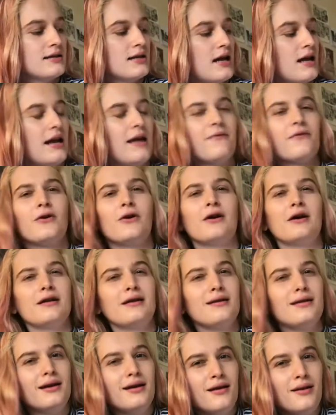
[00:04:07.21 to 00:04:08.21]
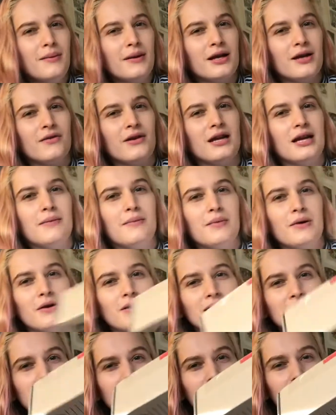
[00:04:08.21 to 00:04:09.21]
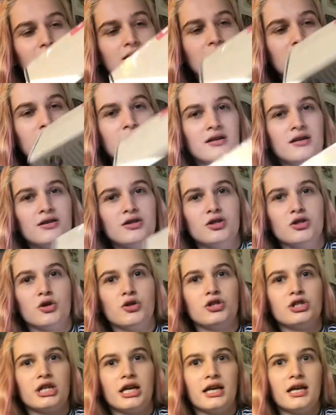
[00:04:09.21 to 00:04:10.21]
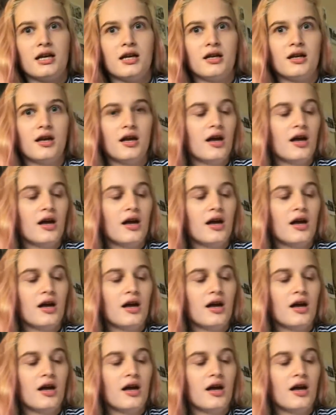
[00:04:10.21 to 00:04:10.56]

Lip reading: and I've got a little bit of an unboxing. Don't shake it.